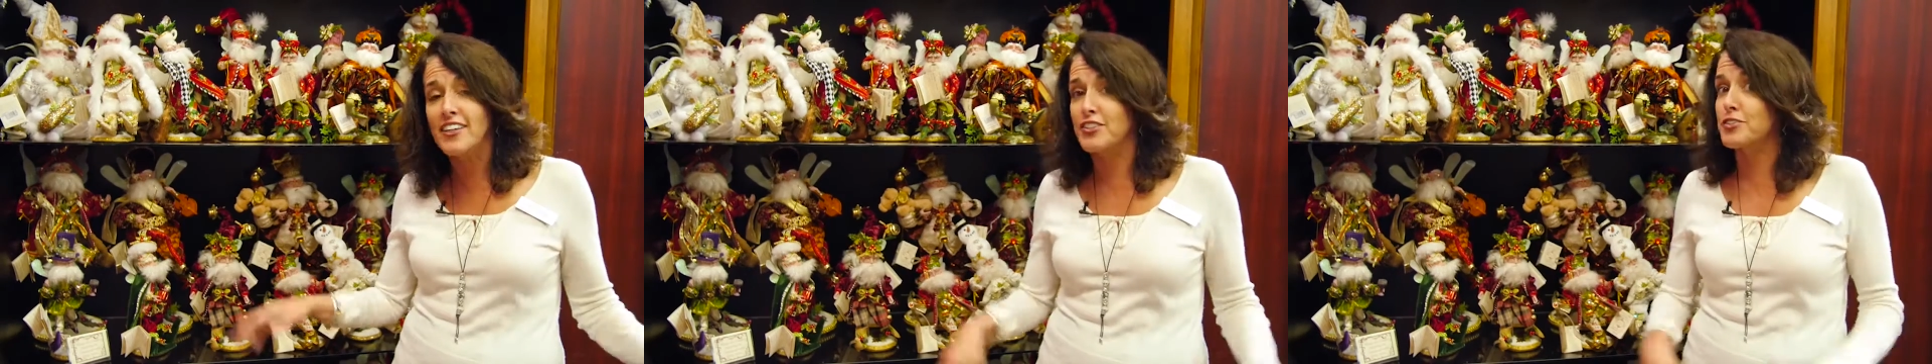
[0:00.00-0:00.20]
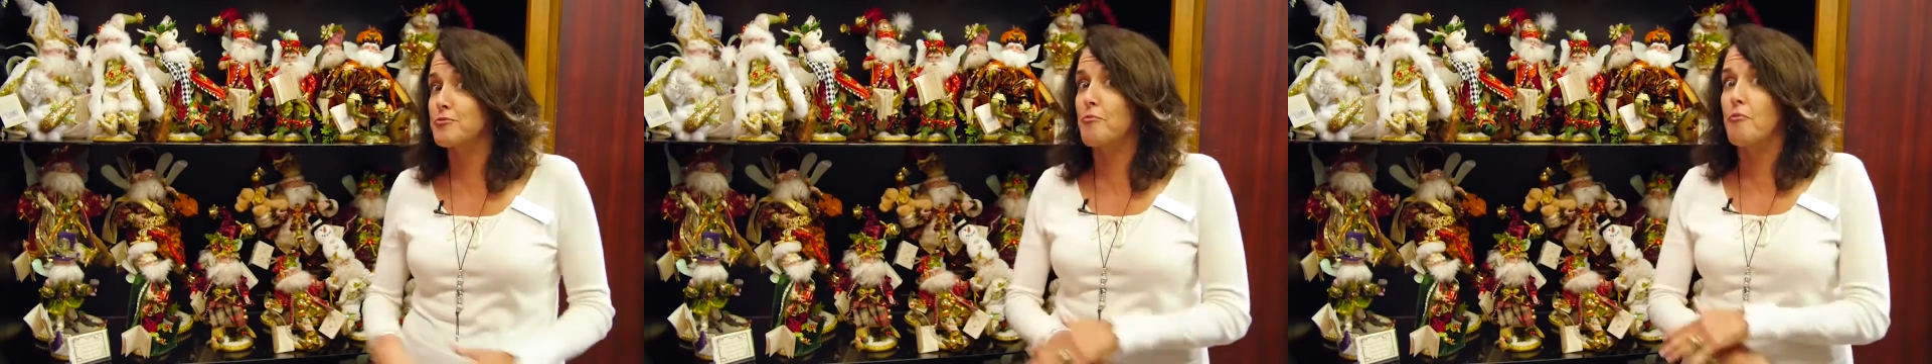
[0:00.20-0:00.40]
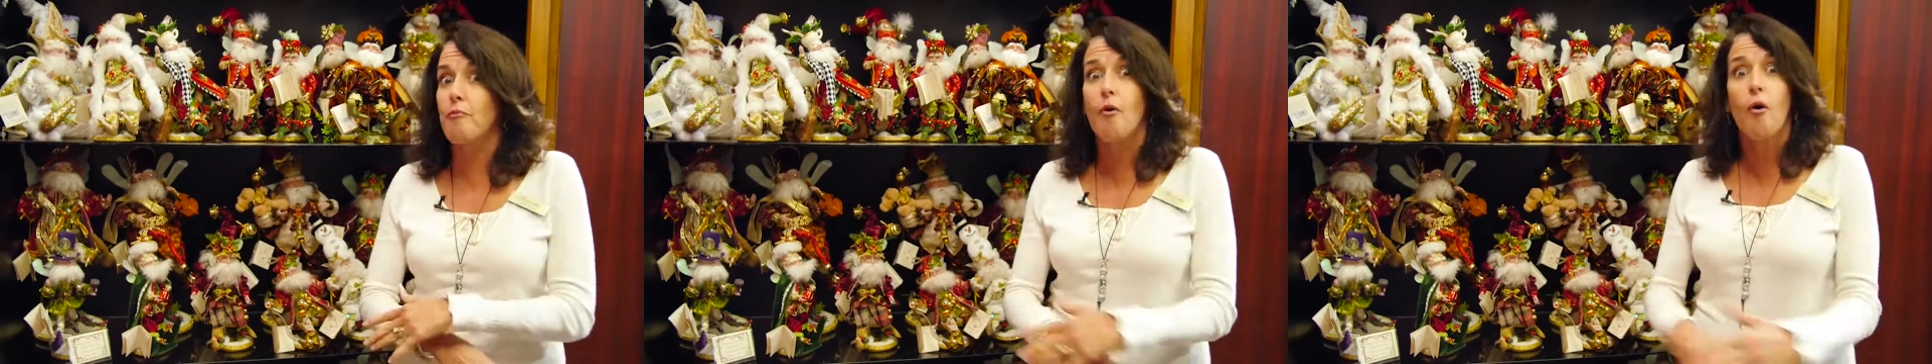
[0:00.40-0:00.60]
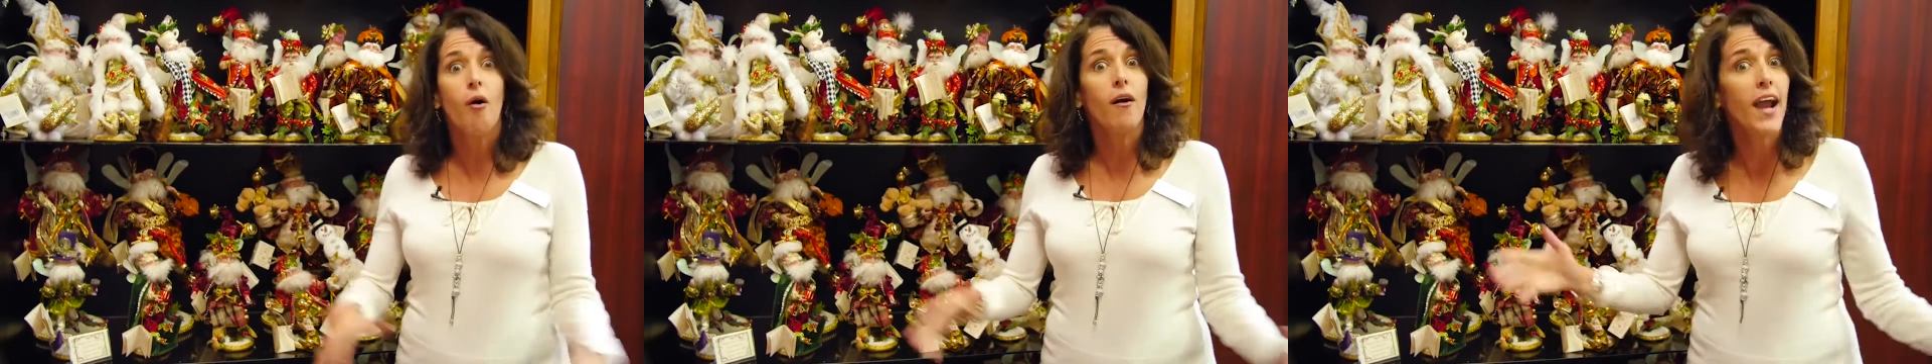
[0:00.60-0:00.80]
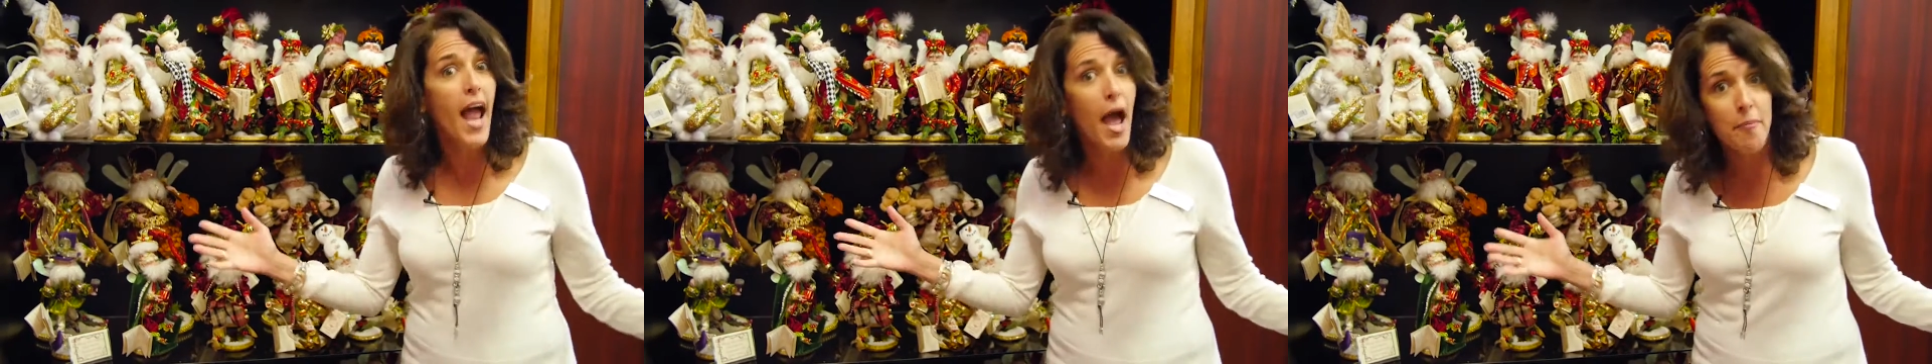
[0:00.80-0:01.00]
There's
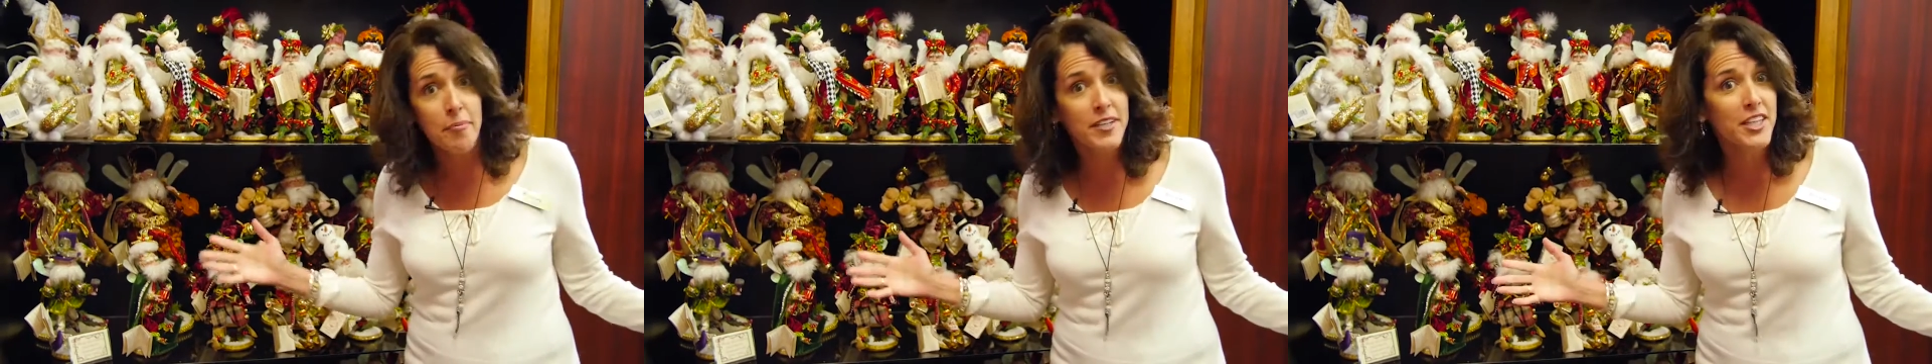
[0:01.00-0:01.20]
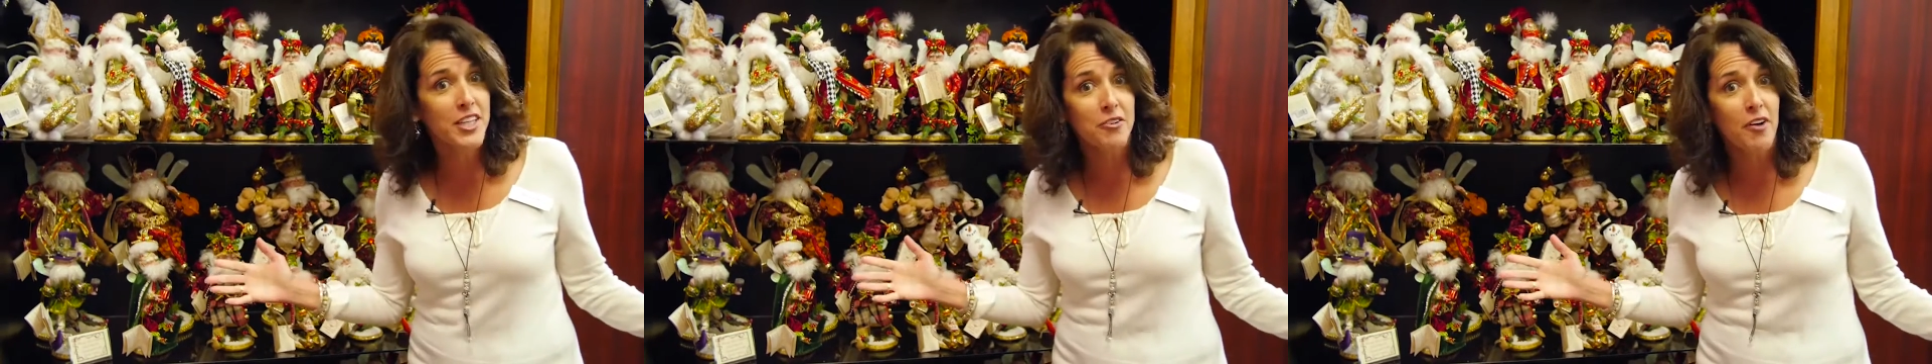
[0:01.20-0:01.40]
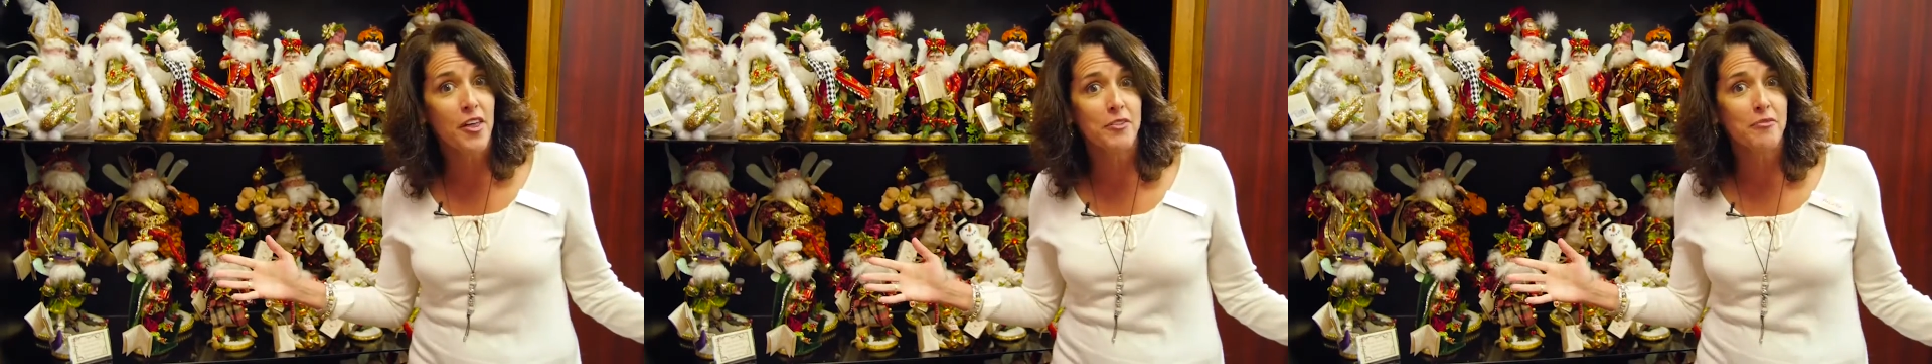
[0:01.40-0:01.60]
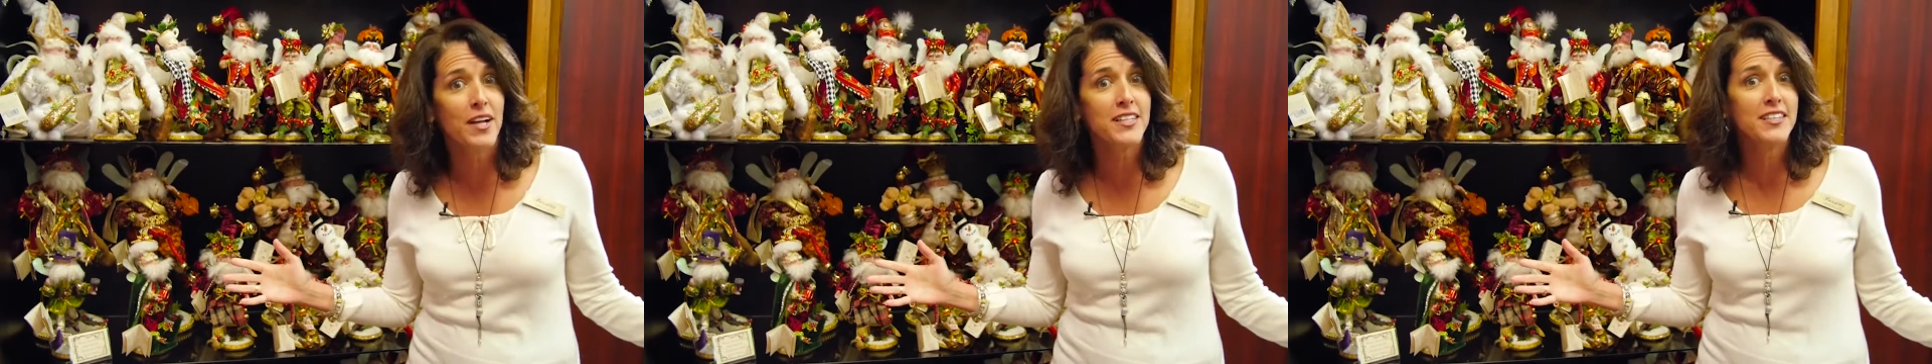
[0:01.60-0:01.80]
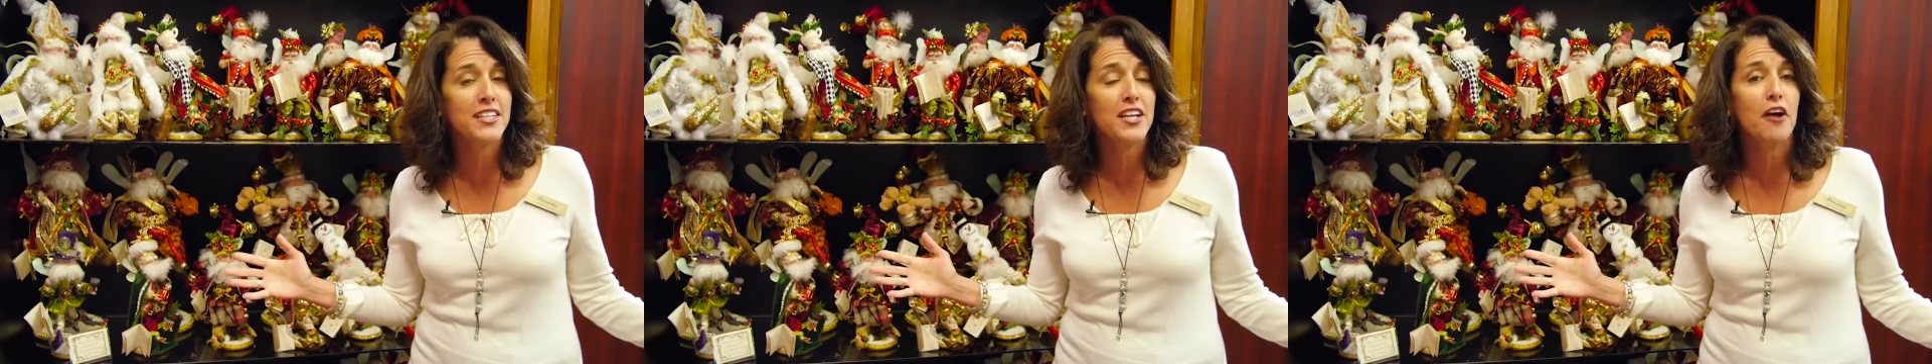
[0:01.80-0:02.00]
more happening throughout the
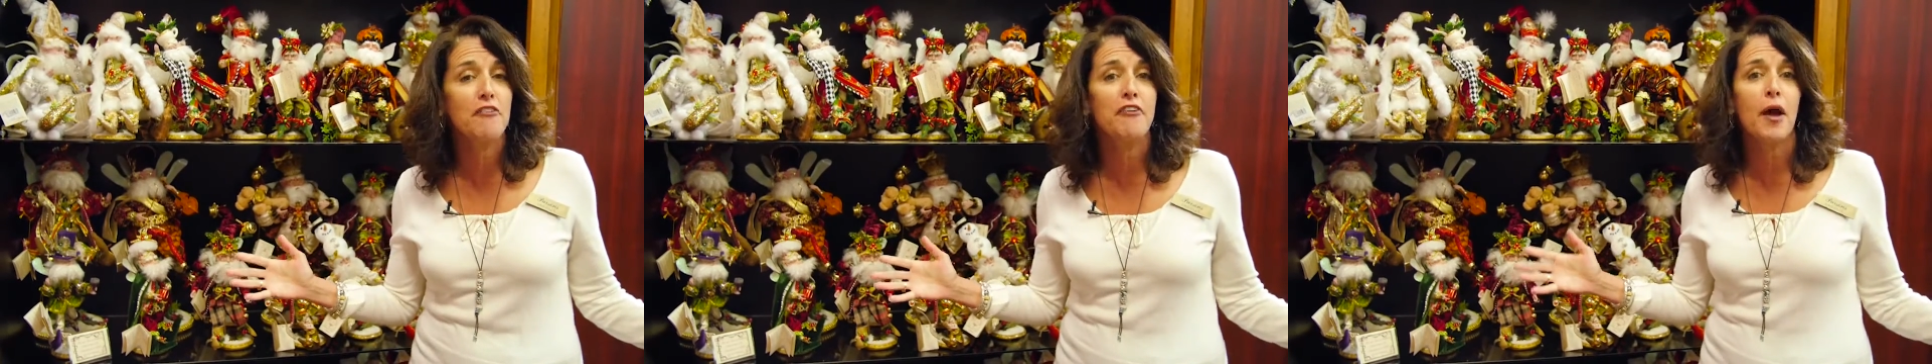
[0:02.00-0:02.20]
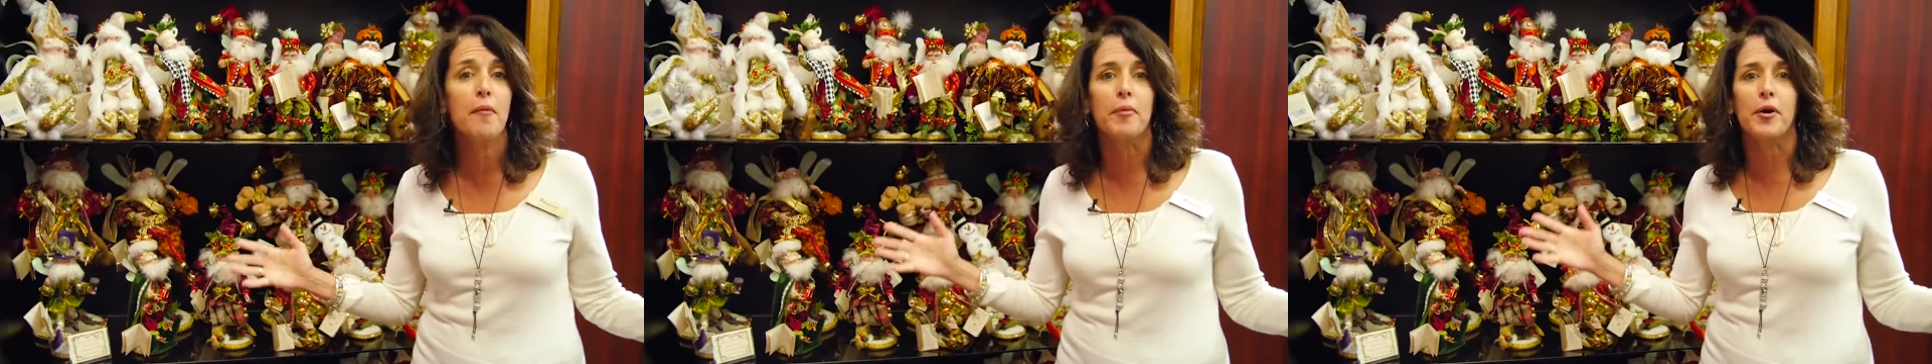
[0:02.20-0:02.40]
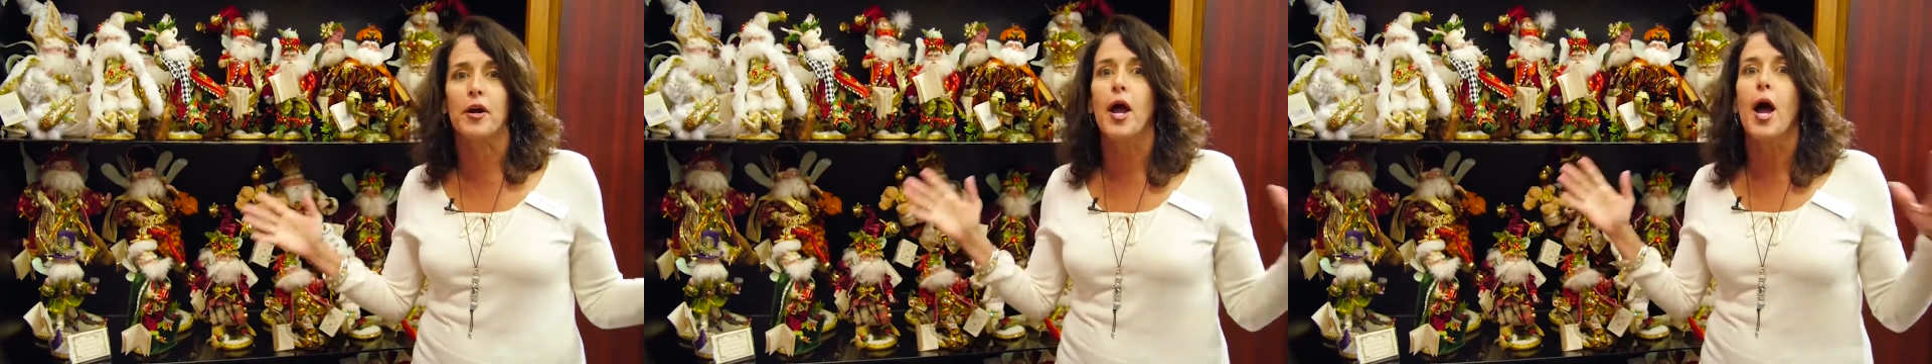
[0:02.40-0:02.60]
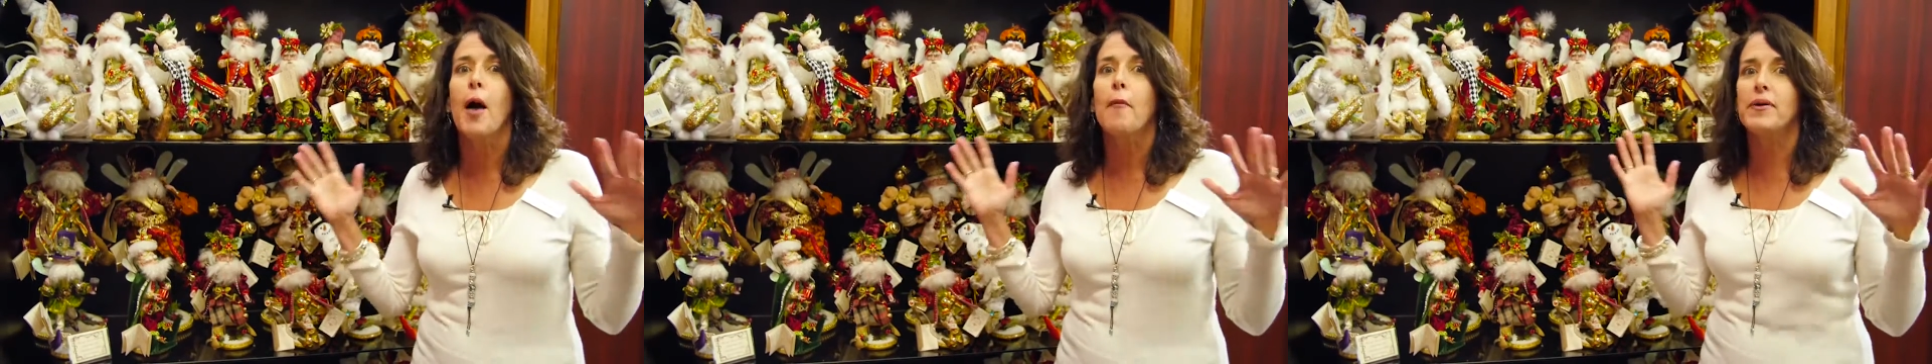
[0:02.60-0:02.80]
rest of November,